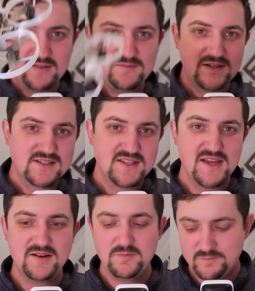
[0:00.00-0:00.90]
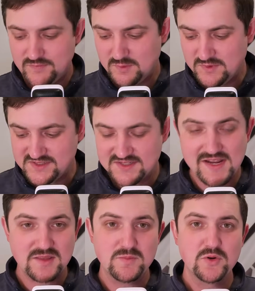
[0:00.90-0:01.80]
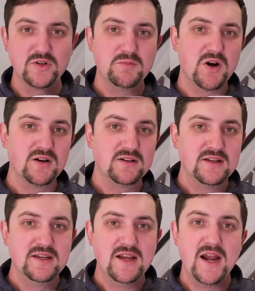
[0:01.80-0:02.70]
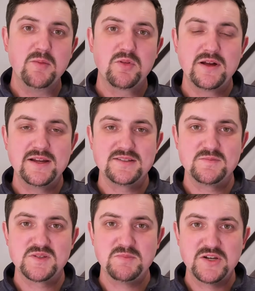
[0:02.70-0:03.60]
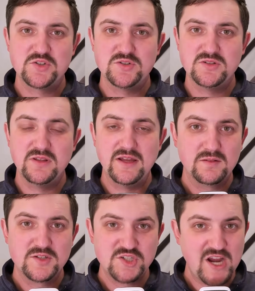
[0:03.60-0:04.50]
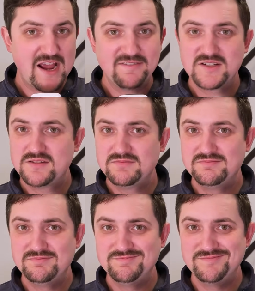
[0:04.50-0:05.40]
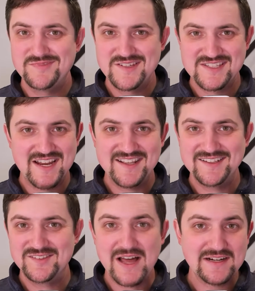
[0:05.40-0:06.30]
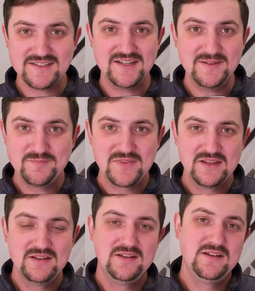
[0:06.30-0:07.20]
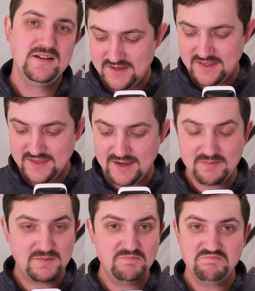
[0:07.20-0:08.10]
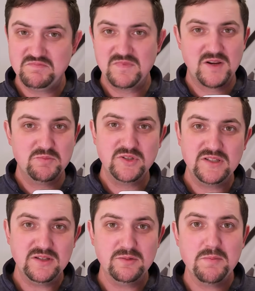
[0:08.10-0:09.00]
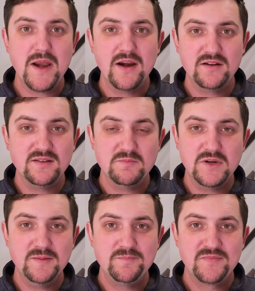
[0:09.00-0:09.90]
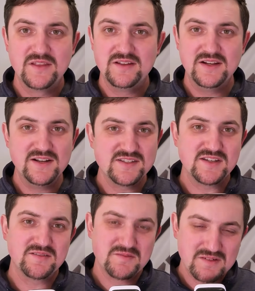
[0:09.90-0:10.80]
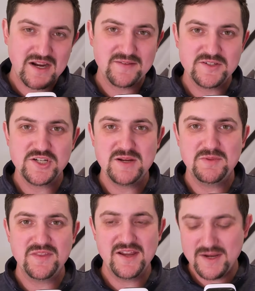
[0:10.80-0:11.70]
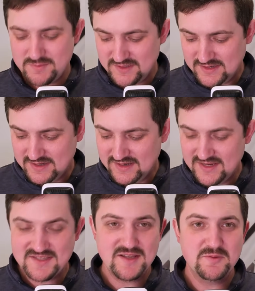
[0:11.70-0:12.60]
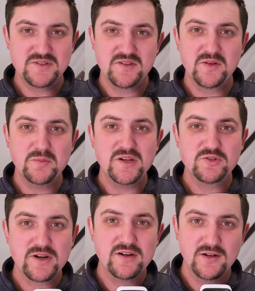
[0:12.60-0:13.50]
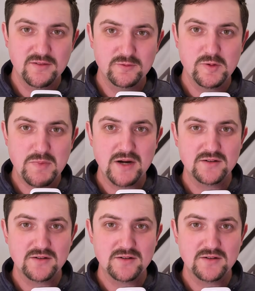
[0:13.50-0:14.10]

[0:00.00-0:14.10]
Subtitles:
to fix that was to take the motor apart and apply some special shaft setting Loctite, and that completely repaired it. But it is kind of a shame that that happened, as that was a little bit trickier of a repair to